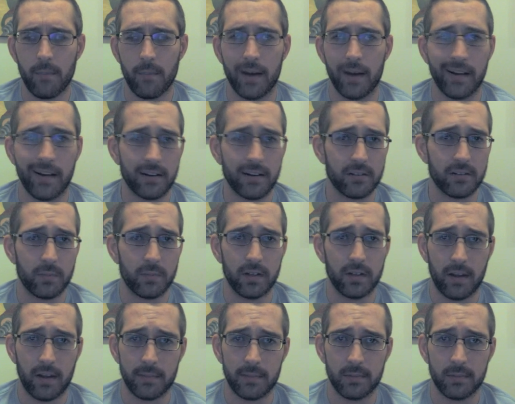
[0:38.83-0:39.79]
doctor's
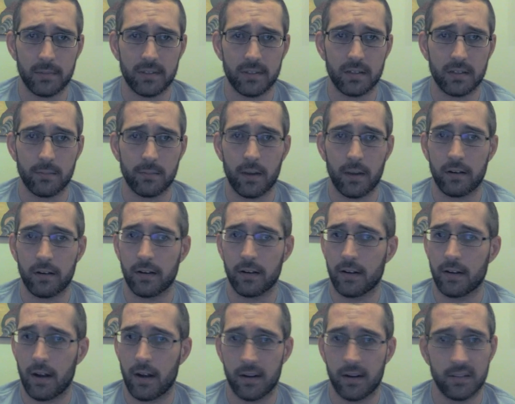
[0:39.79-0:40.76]
pretty optimistic about
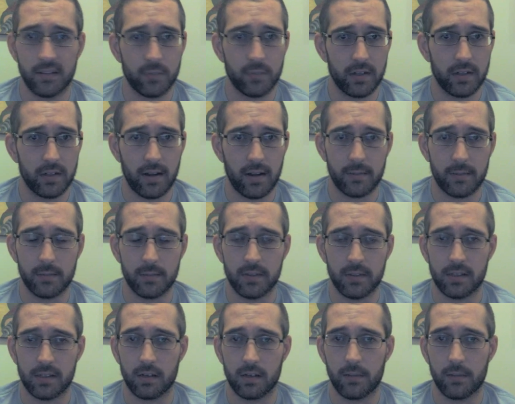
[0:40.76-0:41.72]
it. Connie's pretty
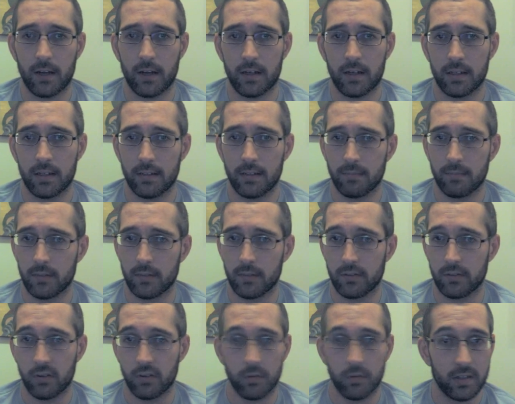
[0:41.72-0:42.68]
optimistic about it.
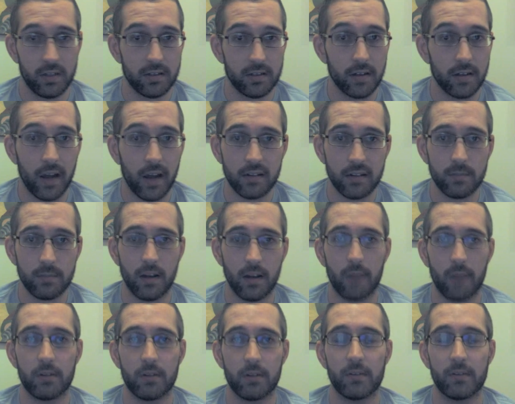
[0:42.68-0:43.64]
There's no reason not to be
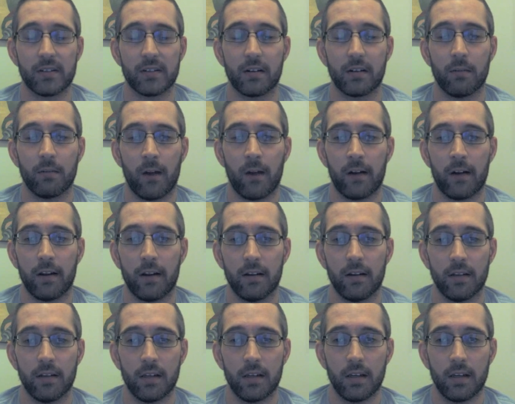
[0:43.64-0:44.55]
optimistic about it.